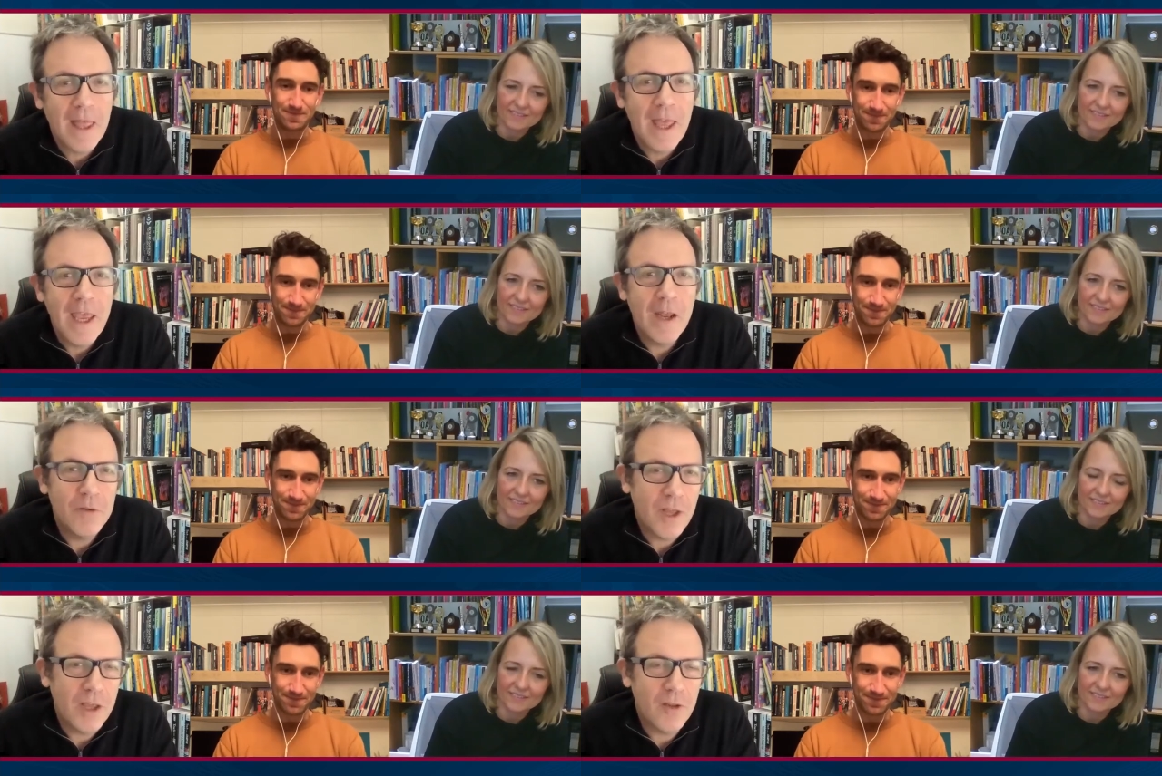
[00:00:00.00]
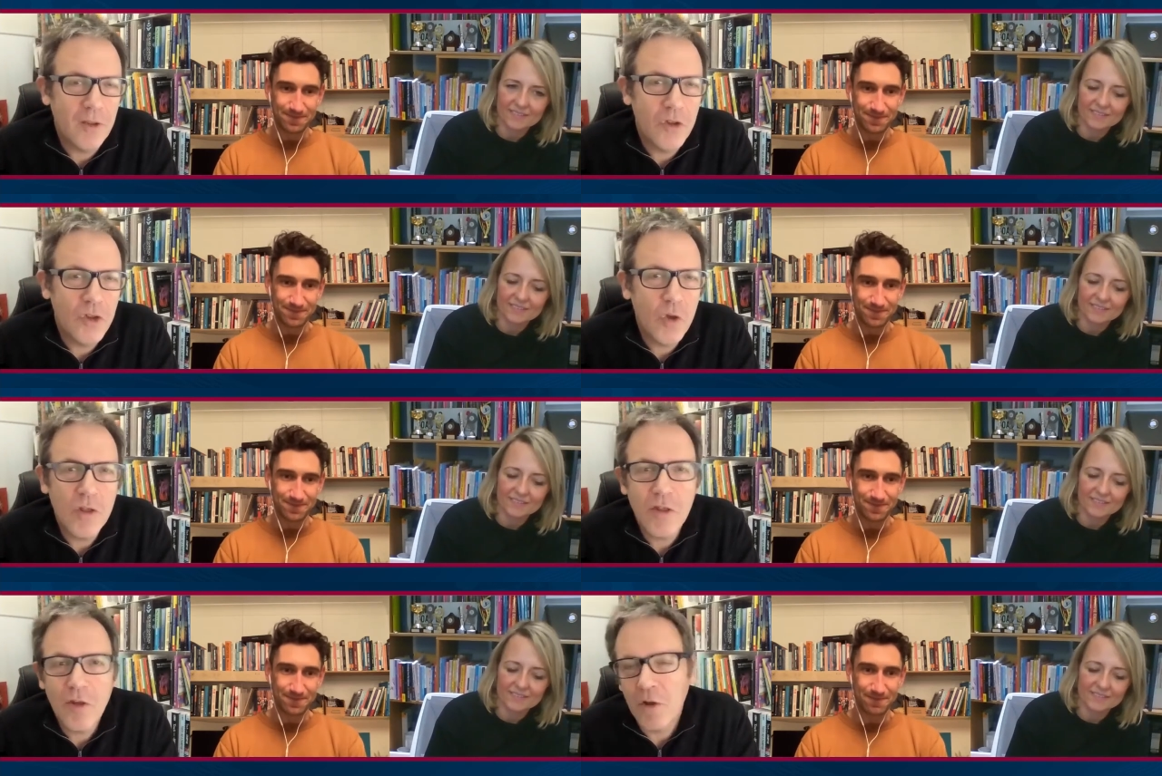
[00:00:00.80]
Speaker 1: you know, it was like shoes and
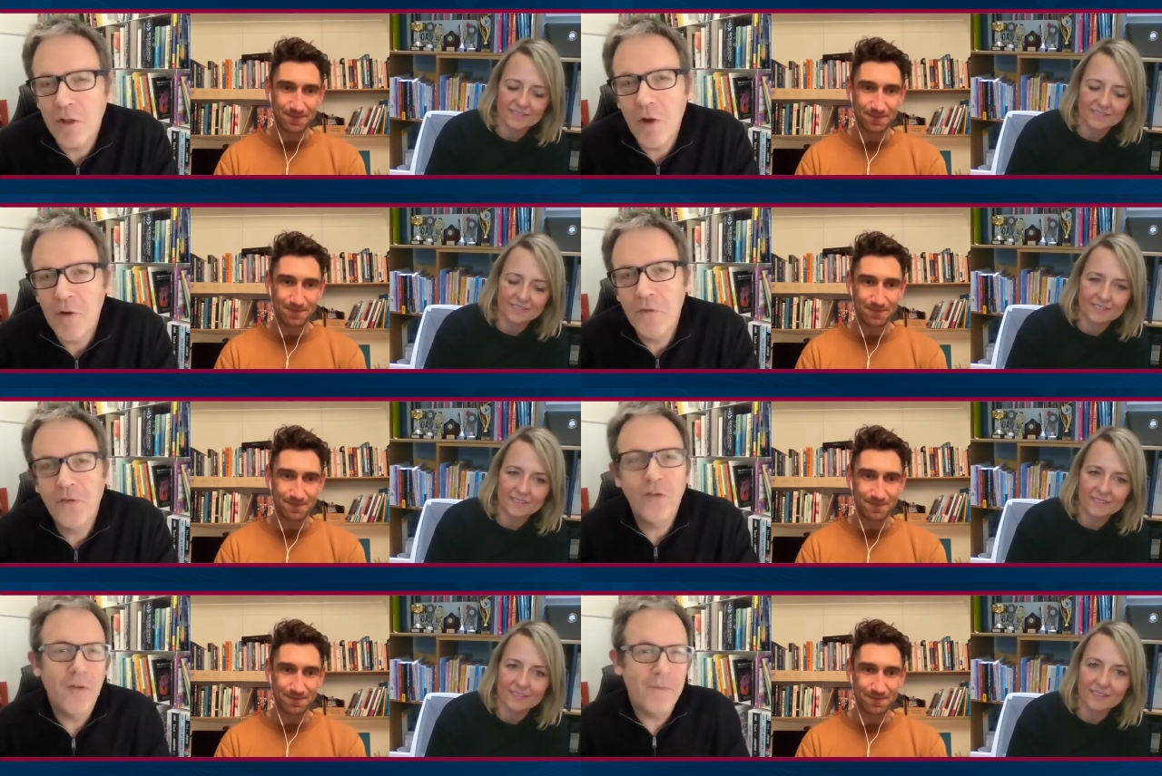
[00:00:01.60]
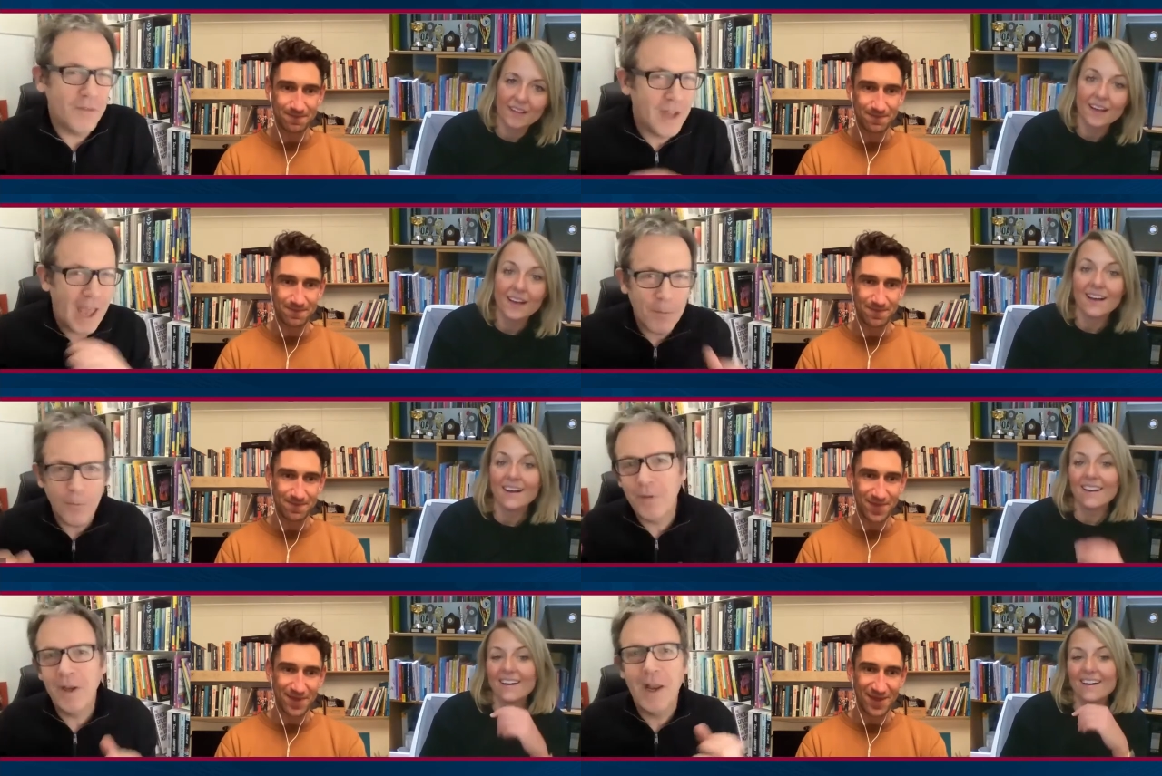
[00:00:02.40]
socks off,
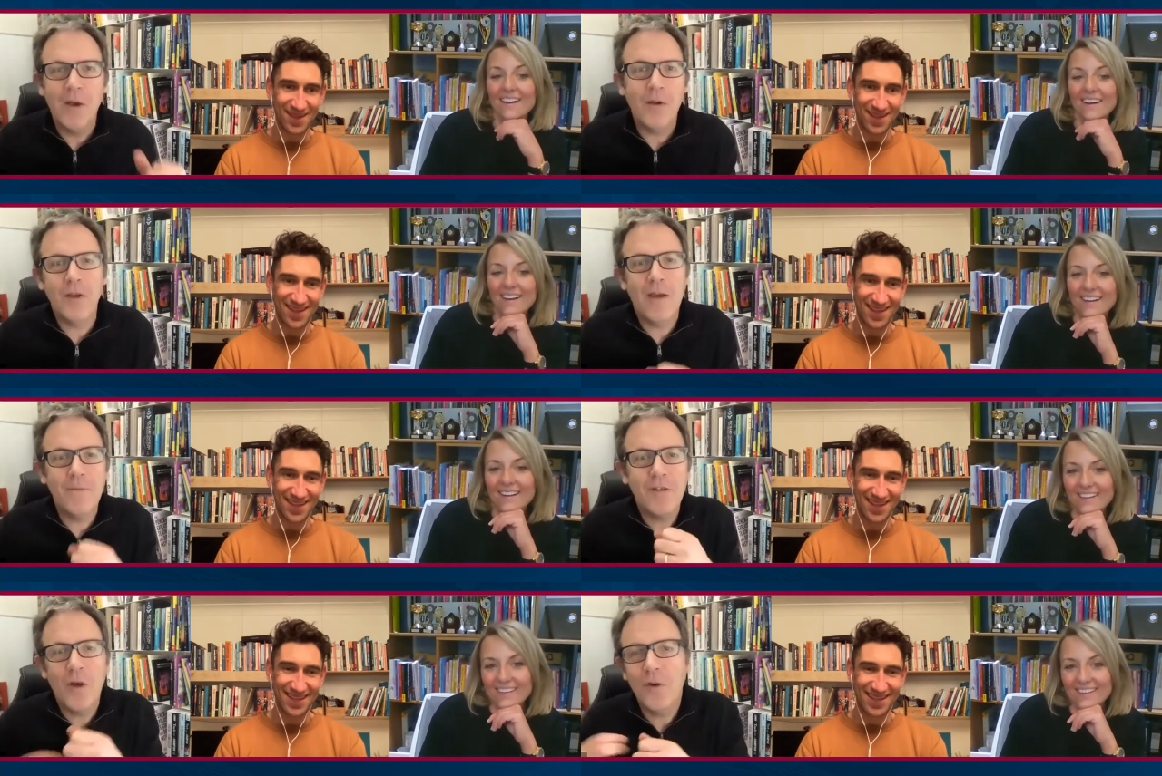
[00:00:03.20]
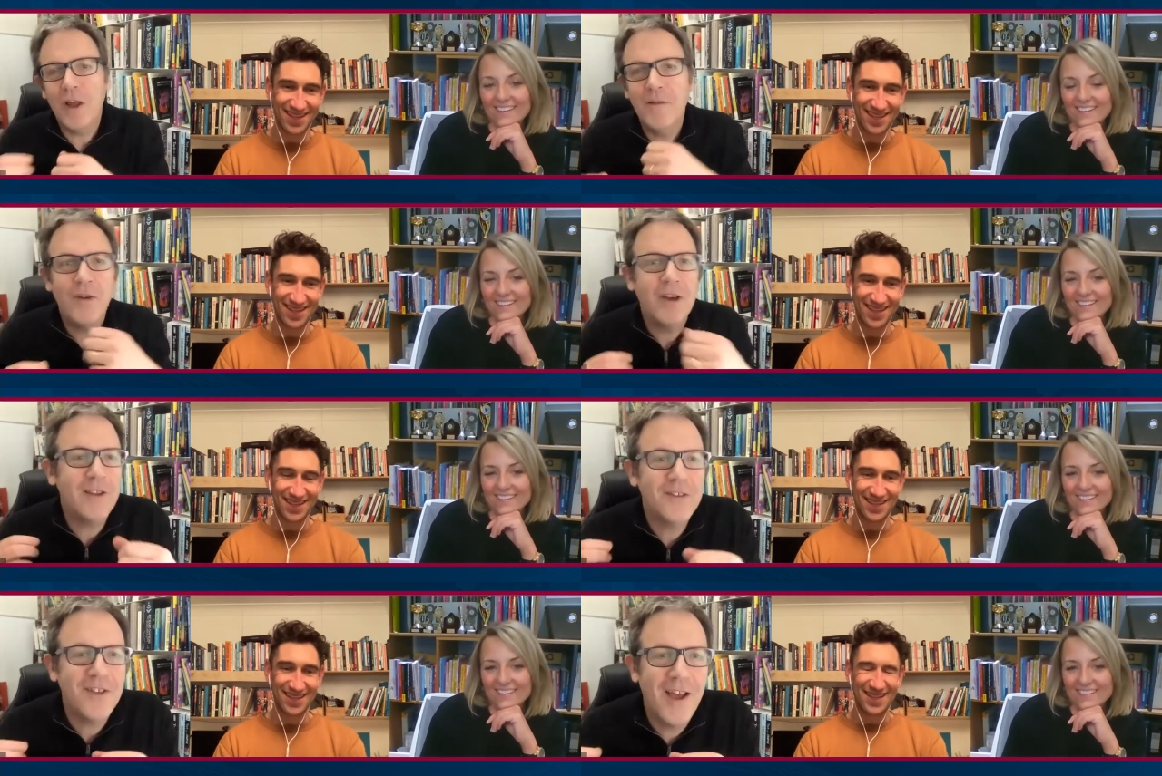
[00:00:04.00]
down, you know, if you have this whole kind of funky
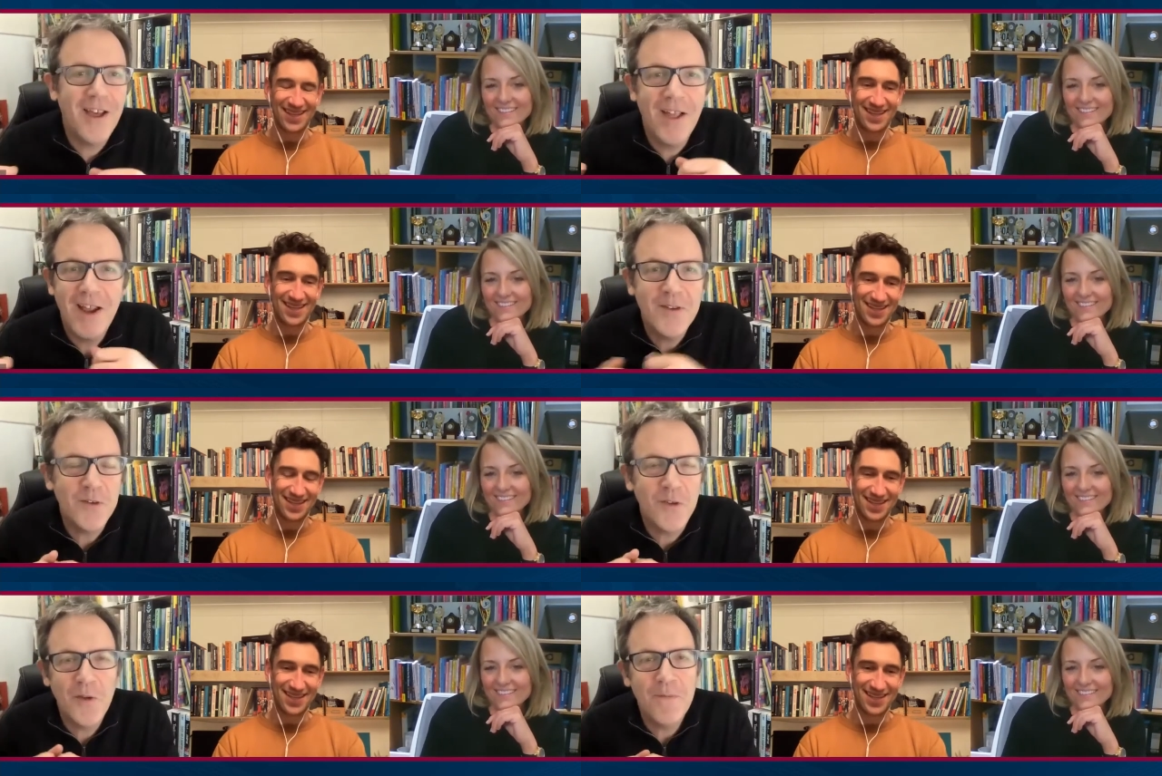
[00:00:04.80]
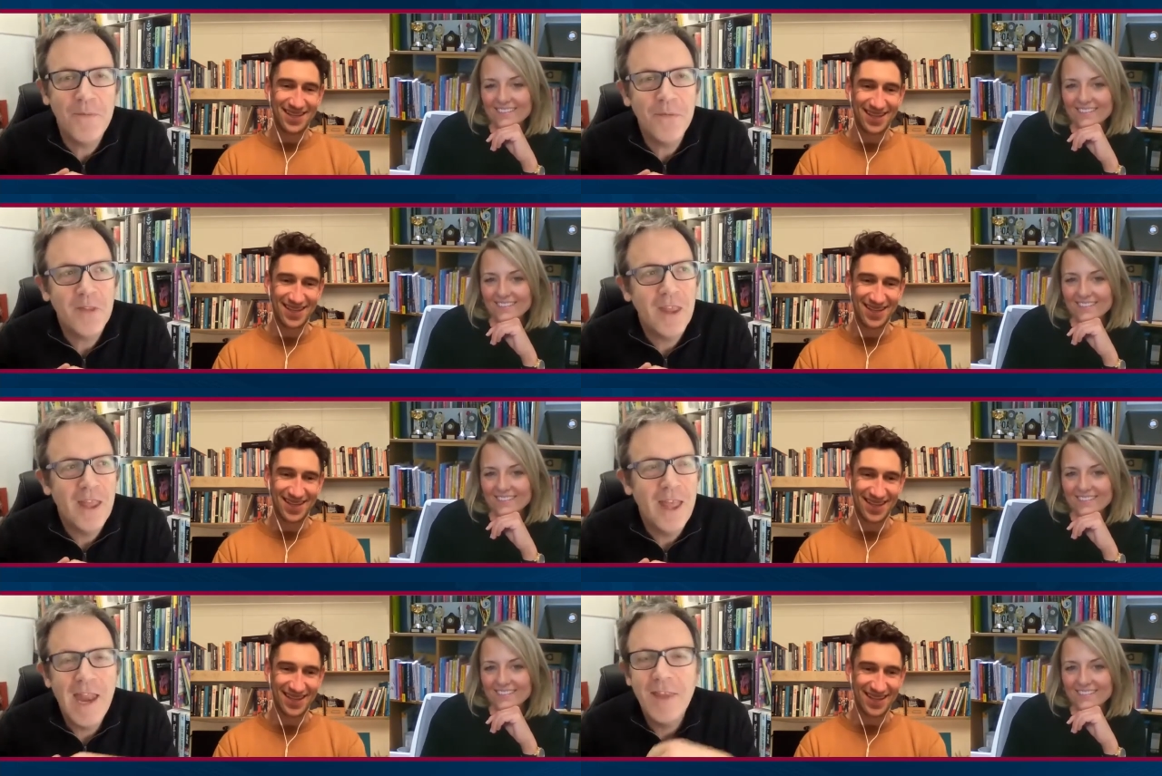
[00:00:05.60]
style. And I just thought,
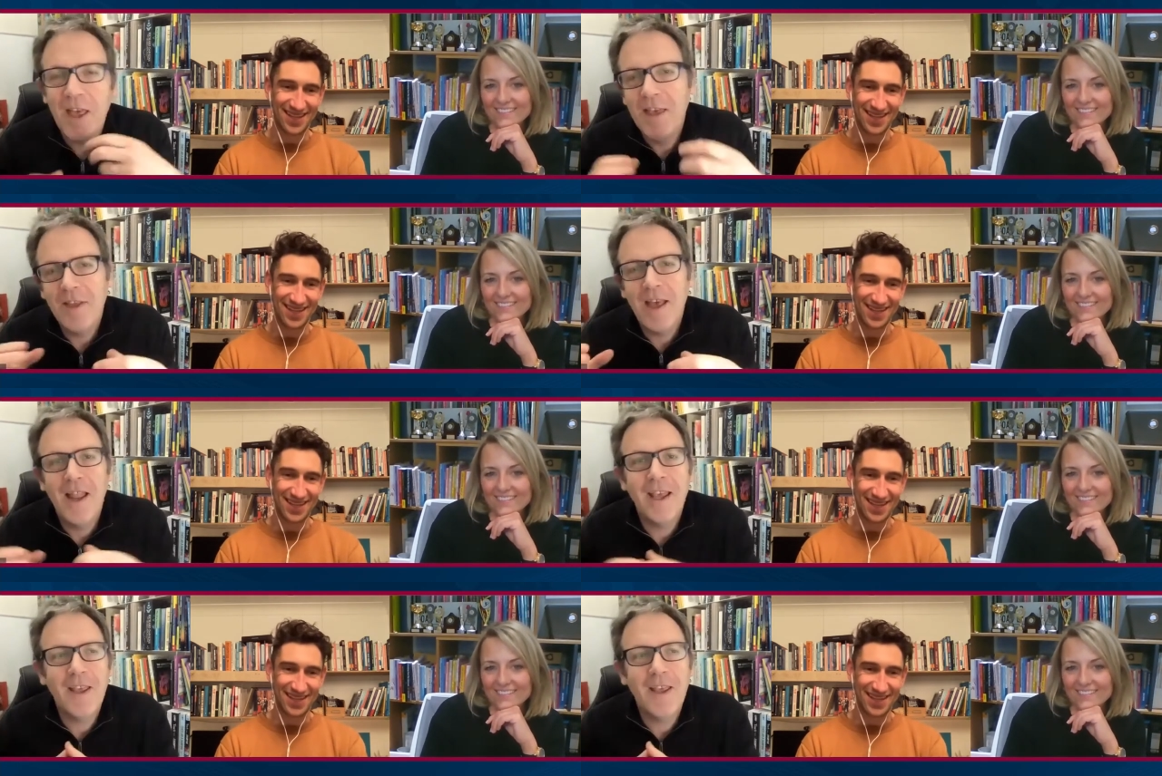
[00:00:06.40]
is that is that like